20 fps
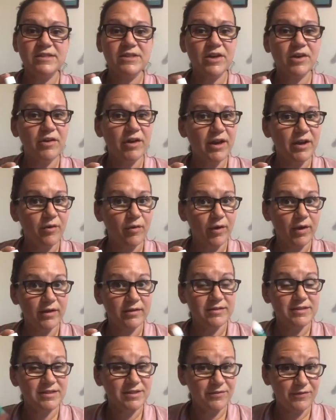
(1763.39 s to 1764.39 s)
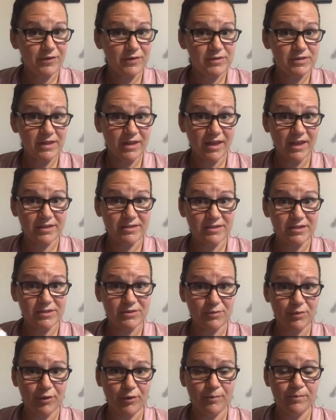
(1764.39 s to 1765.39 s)
is a great oil to diffuse in the
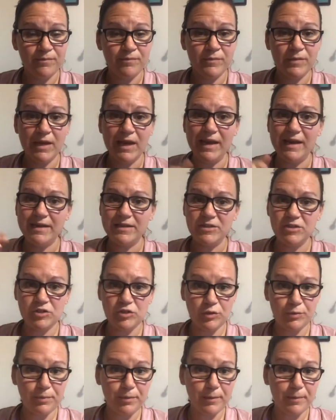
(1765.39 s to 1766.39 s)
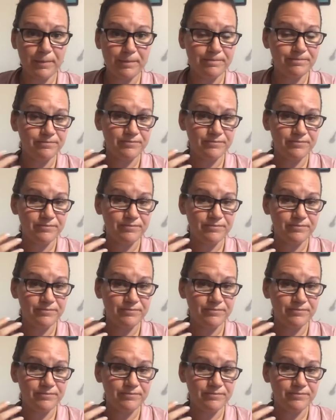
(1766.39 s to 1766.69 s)
kids' room. It is super